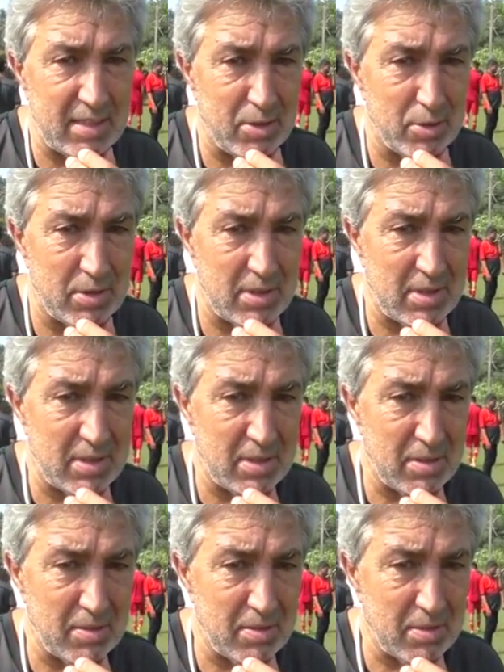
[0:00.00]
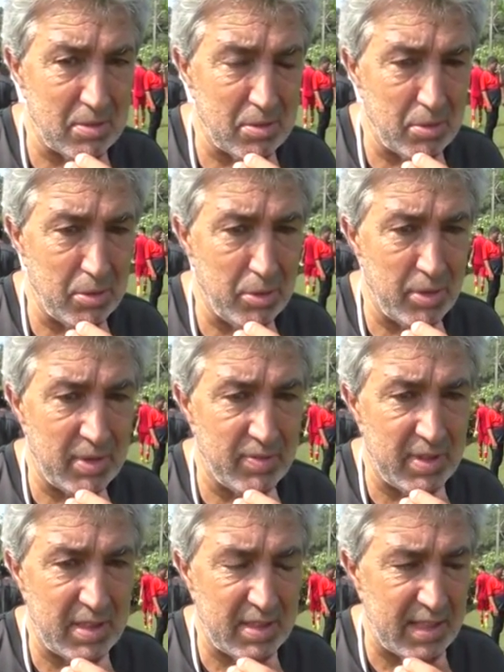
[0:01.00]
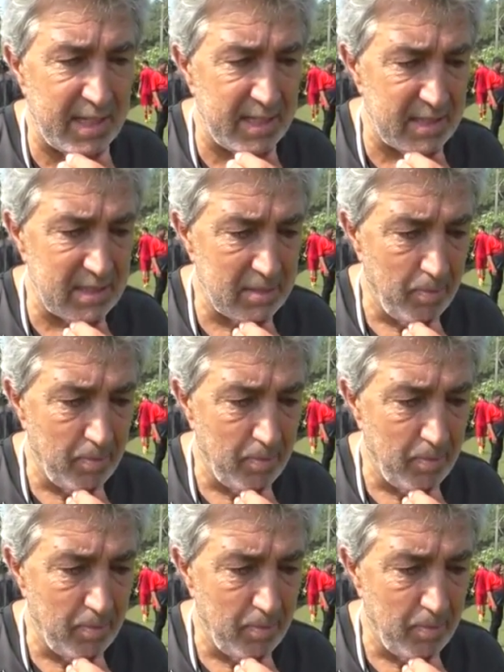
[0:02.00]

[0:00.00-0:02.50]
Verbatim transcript: It was uh, we were very tired.